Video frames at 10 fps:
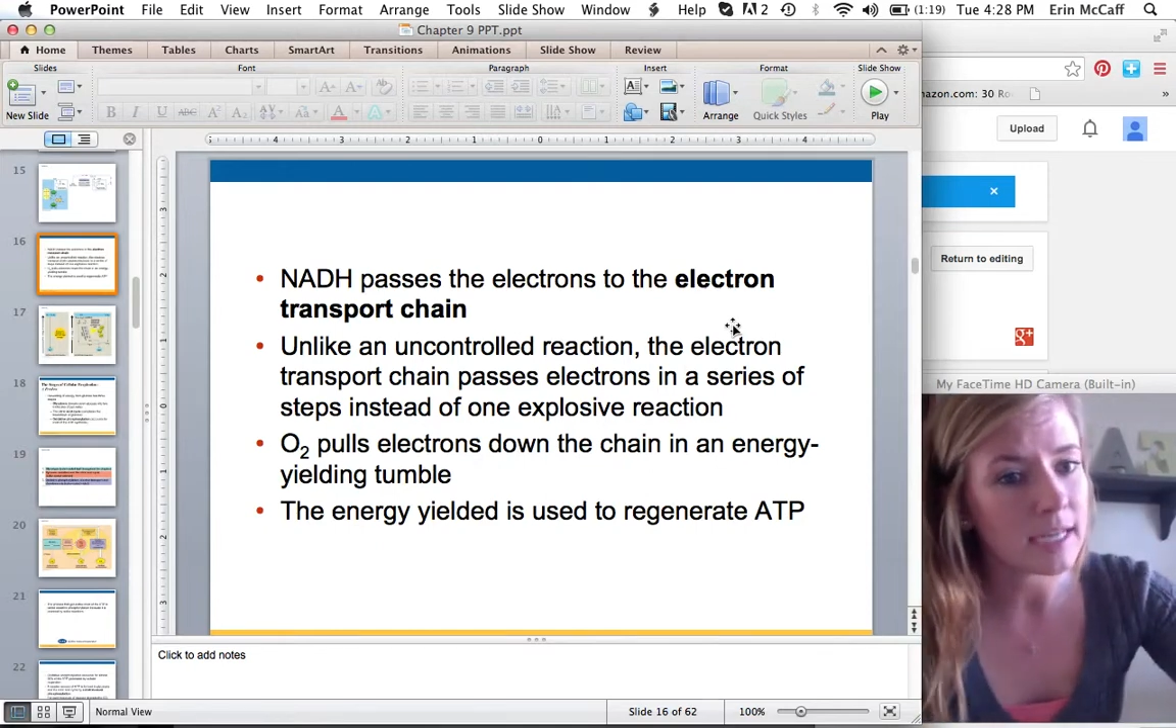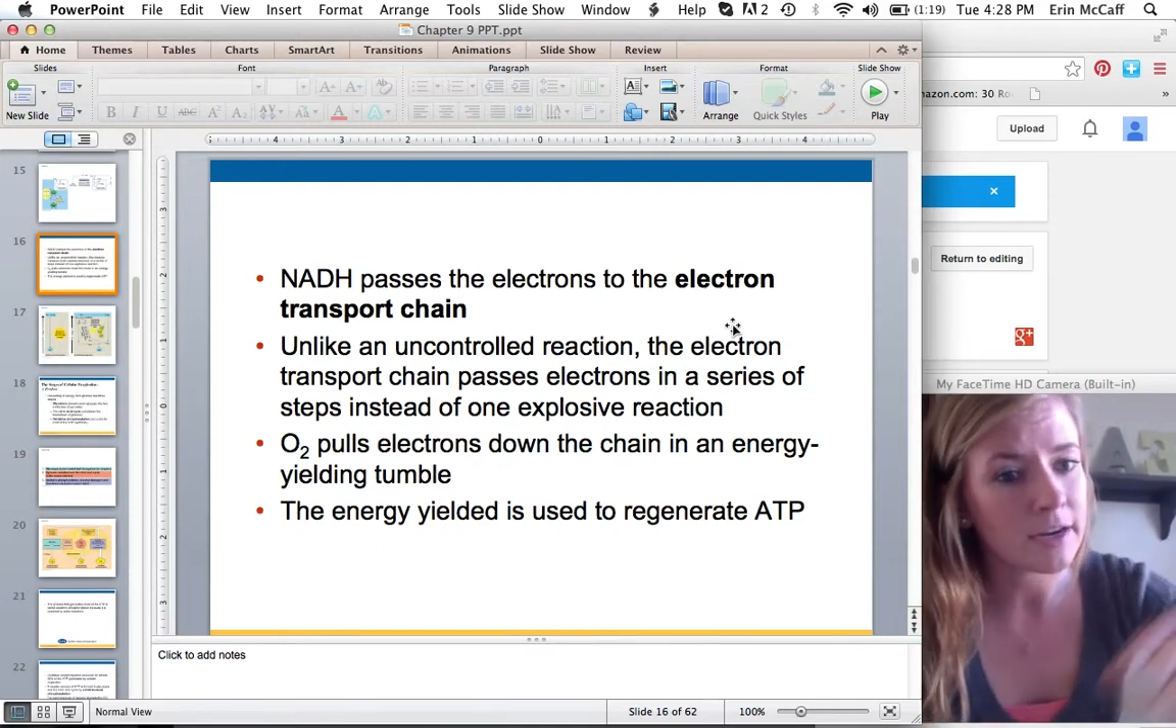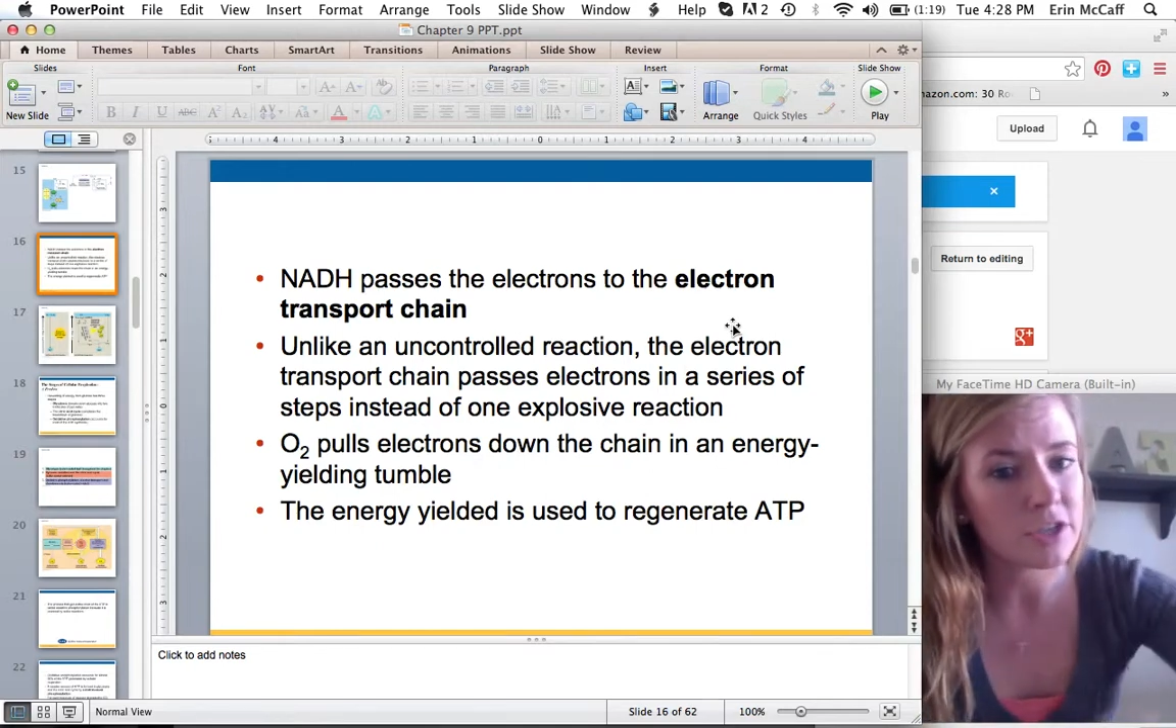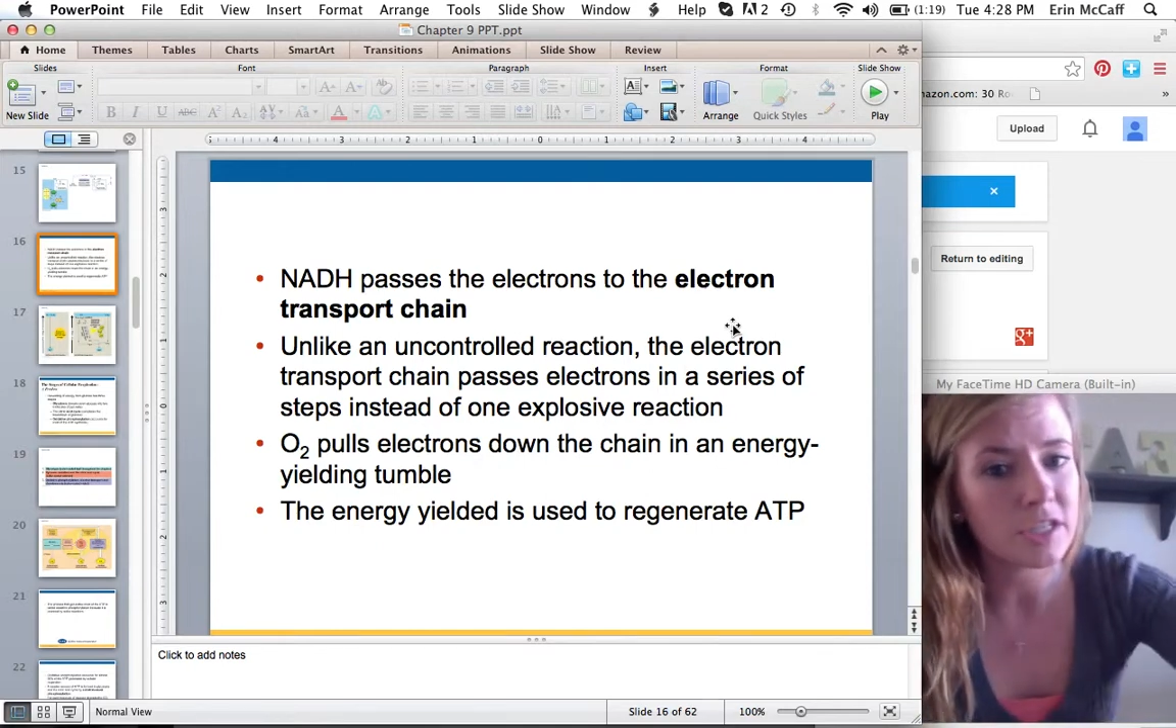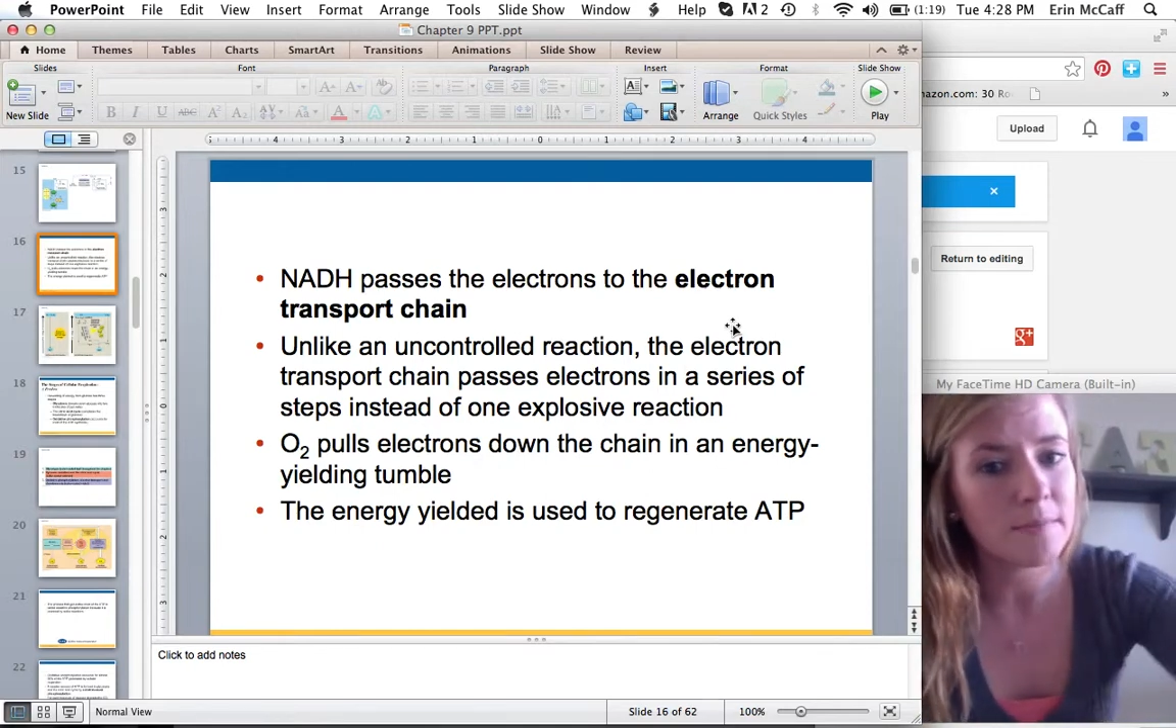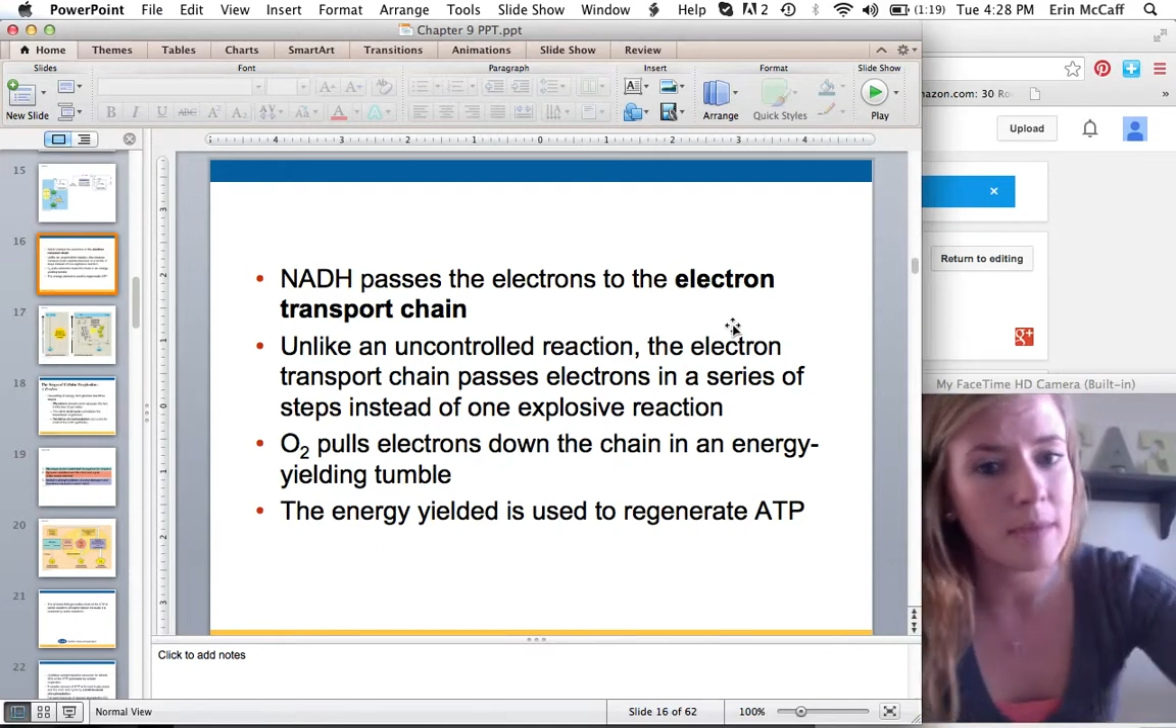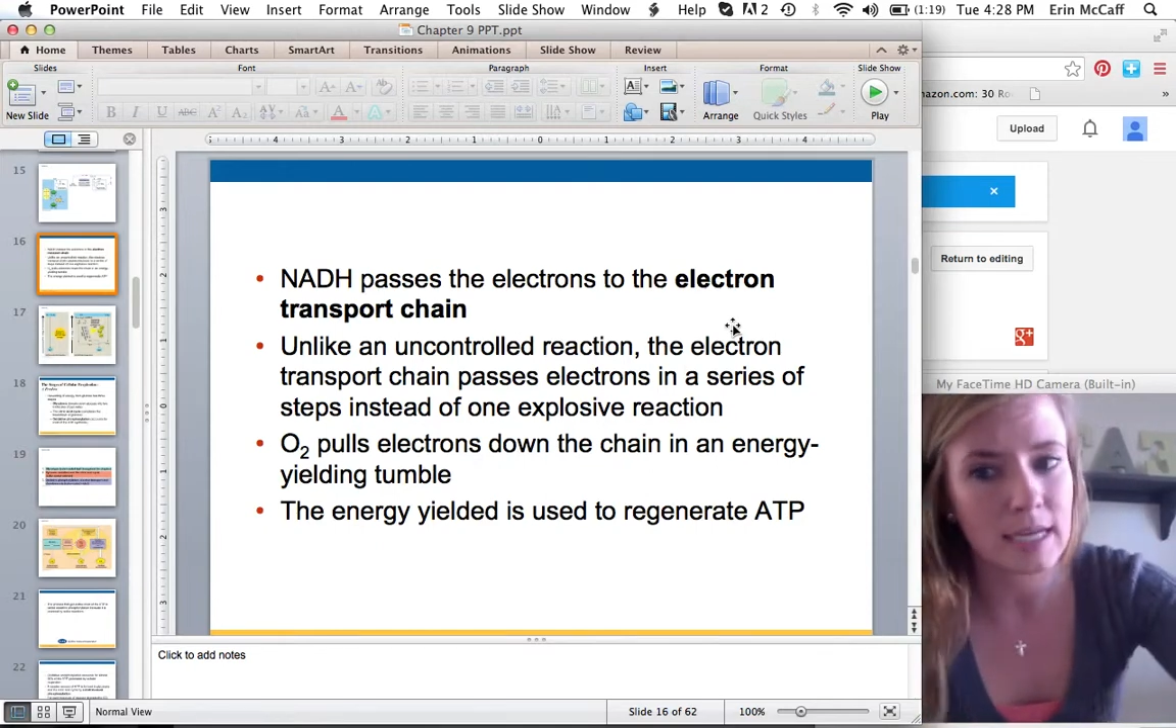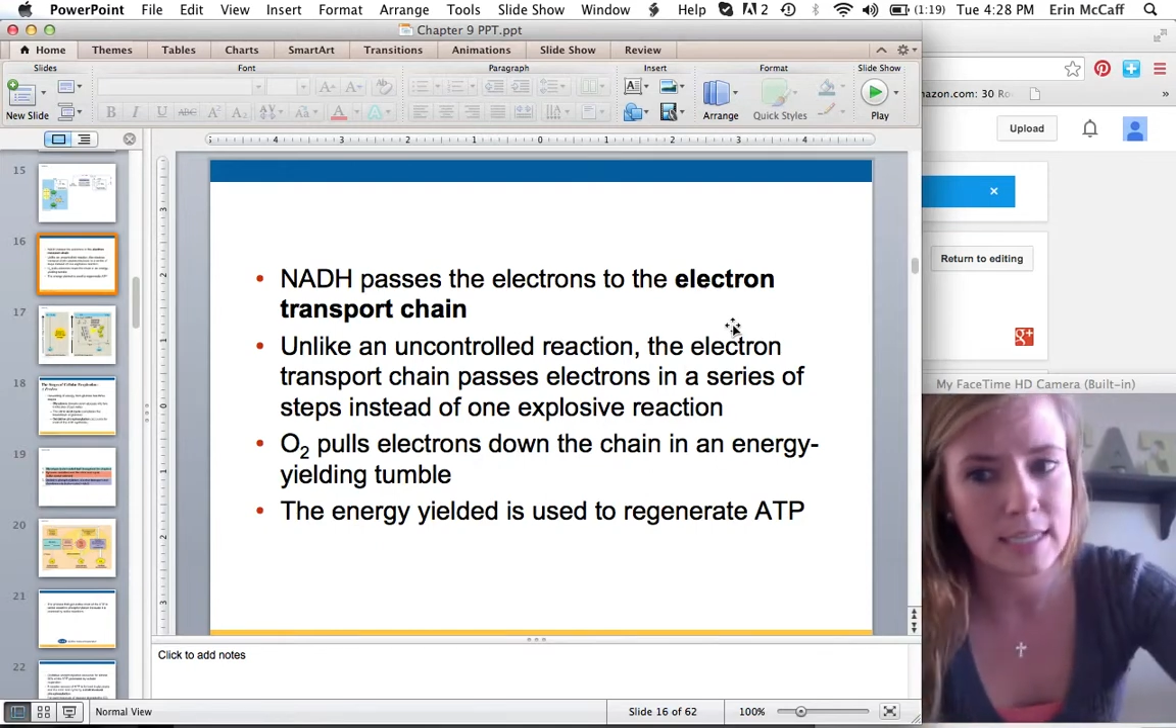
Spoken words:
energy makes